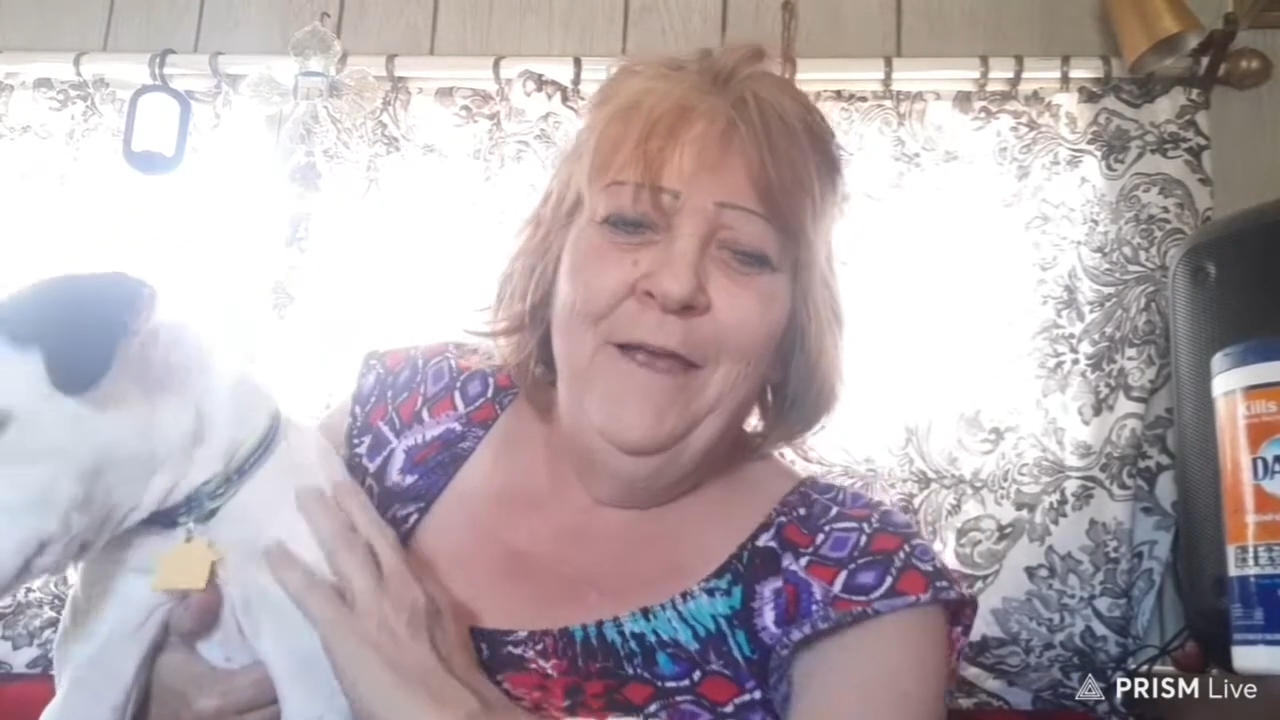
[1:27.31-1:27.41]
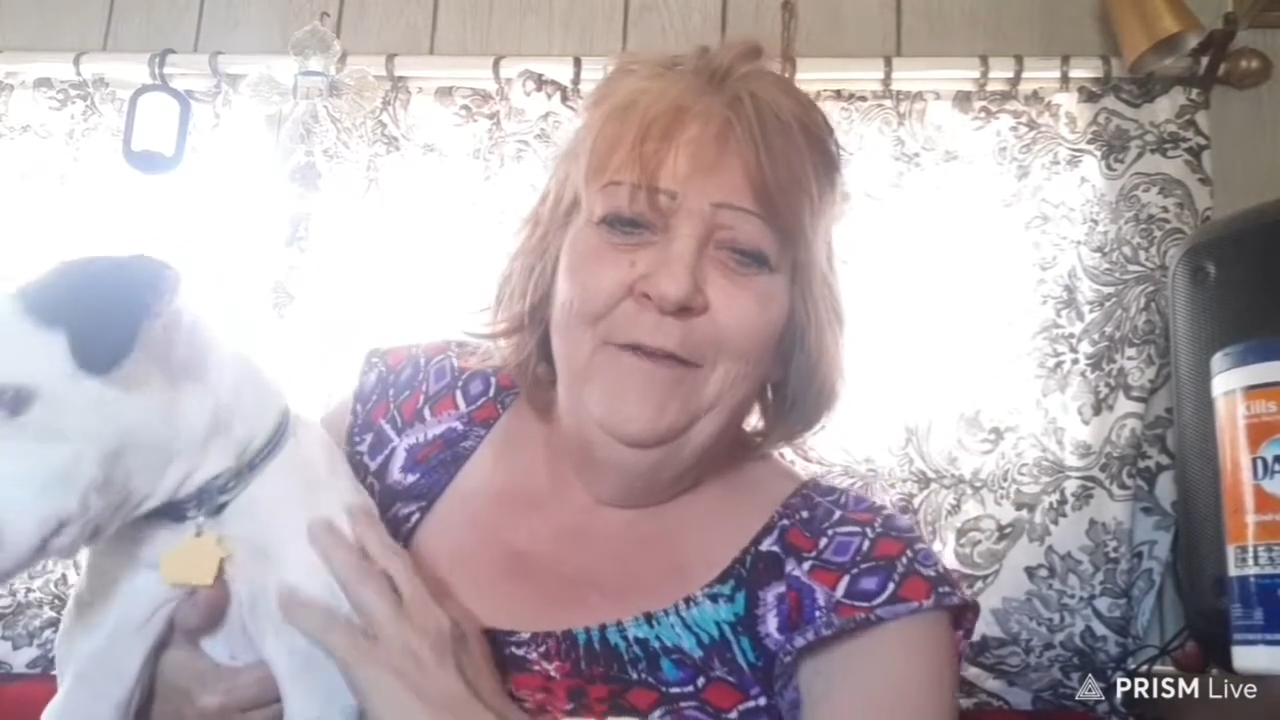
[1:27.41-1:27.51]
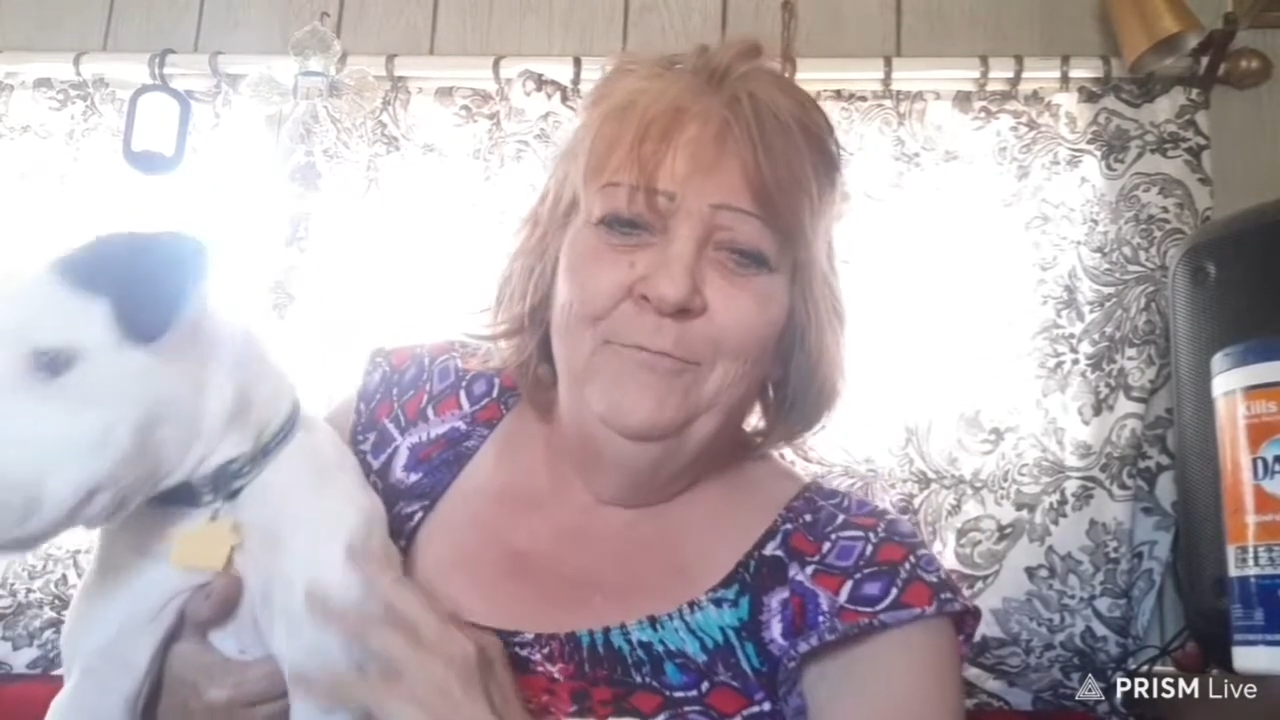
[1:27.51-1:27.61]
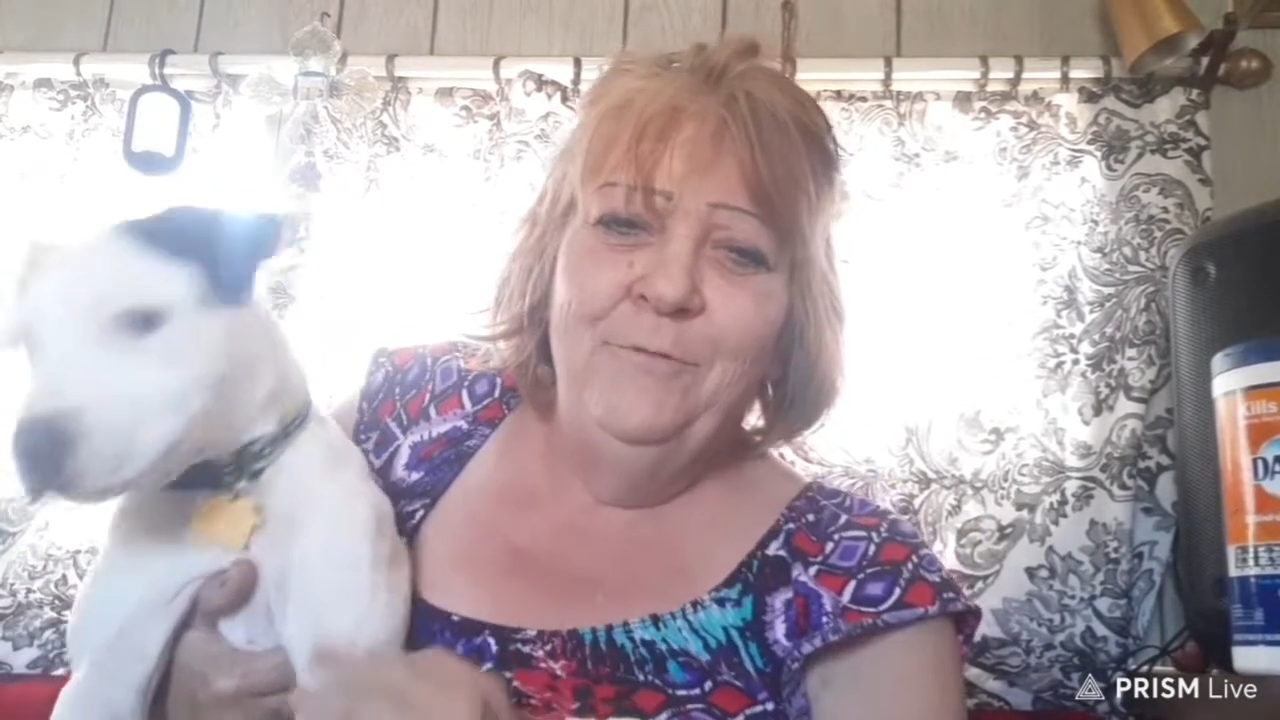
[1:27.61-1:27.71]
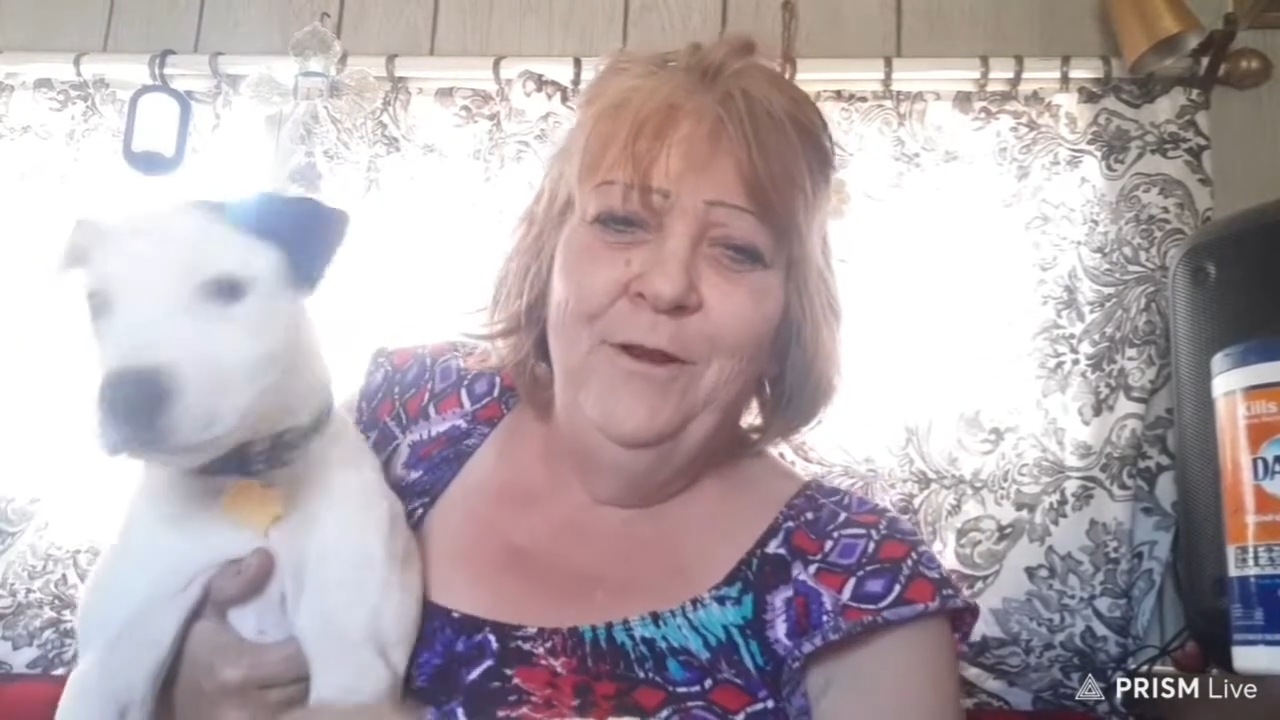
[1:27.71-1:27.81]

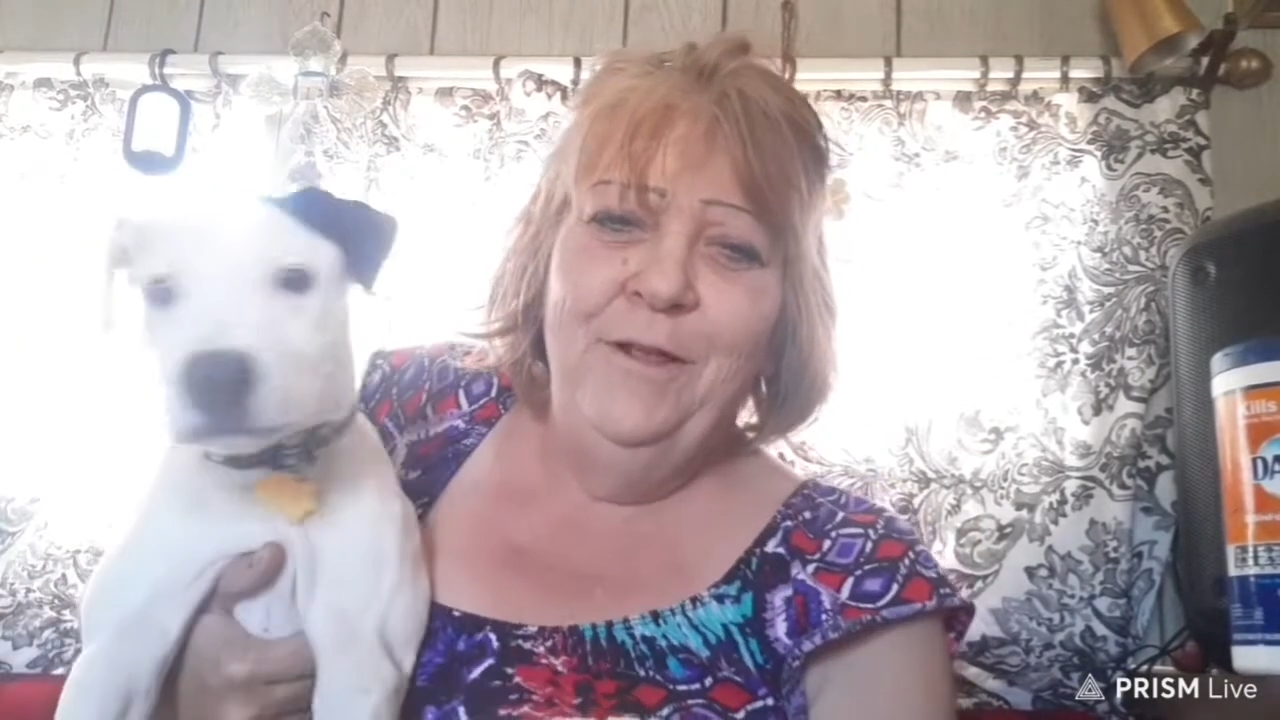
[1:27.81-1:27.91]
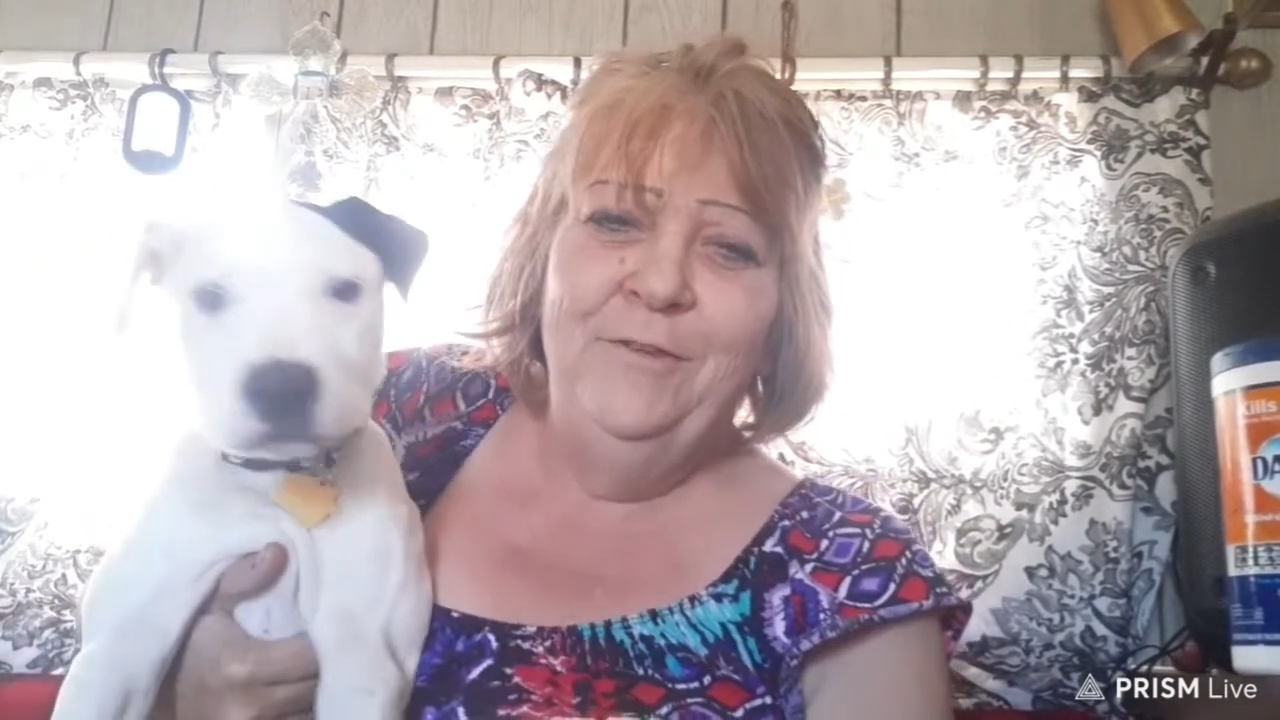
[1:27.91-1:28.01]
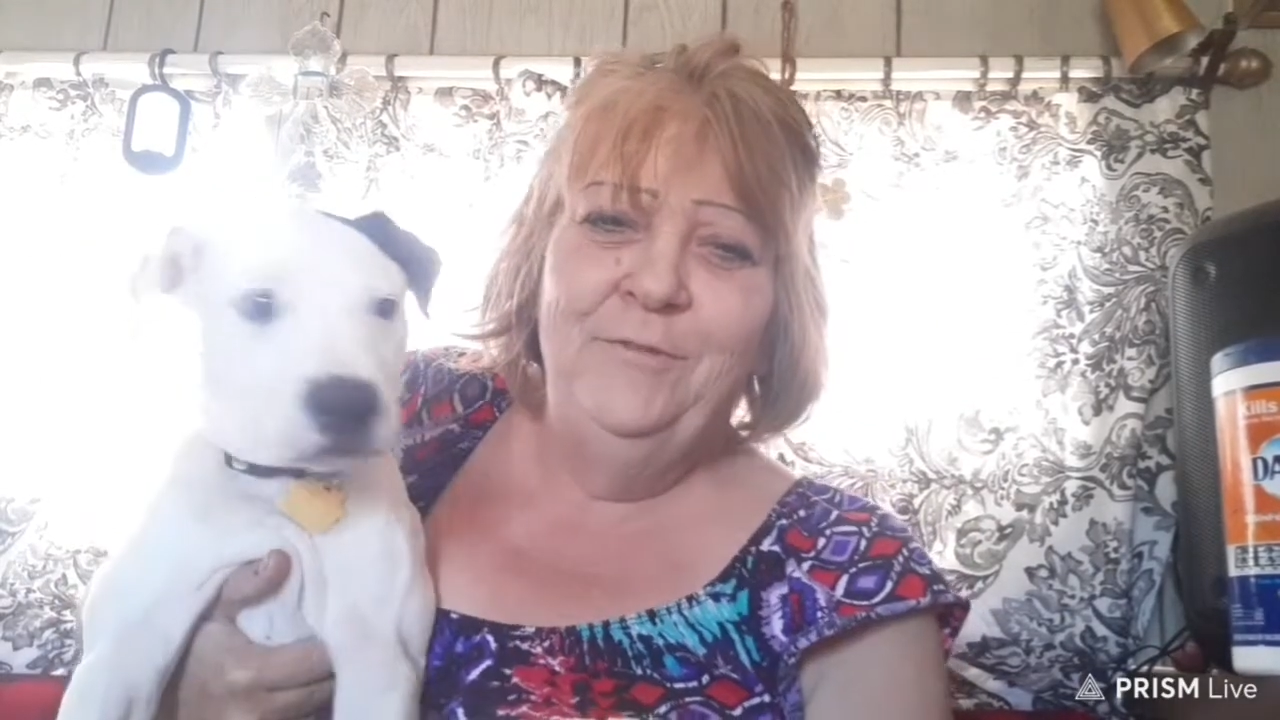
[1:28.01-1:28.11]
He's really